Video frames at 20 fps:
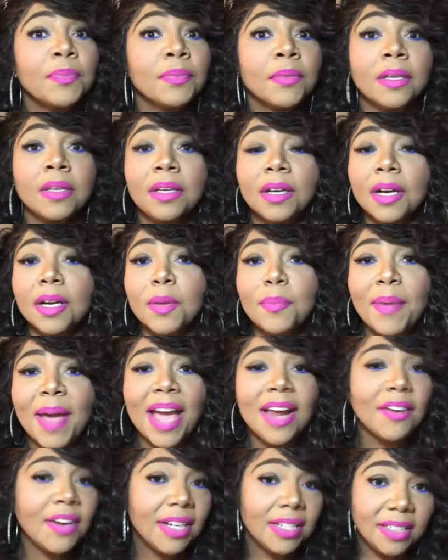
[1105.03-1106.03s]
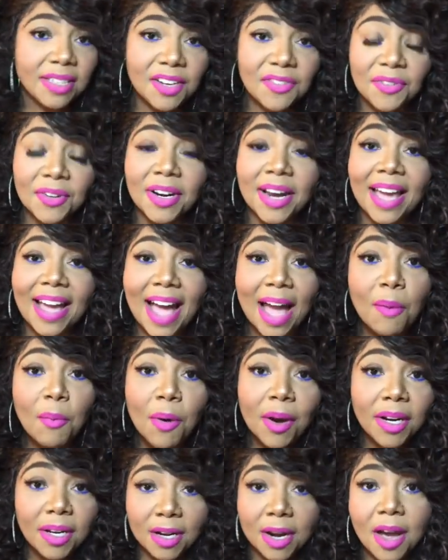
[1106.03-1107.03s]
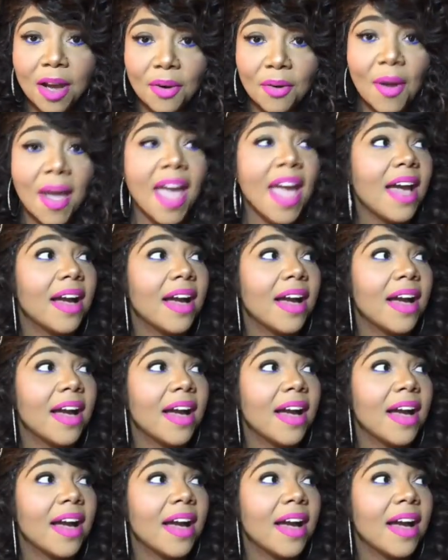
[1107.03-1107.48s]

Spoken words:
good or bad or indifferent. Like, I want to know,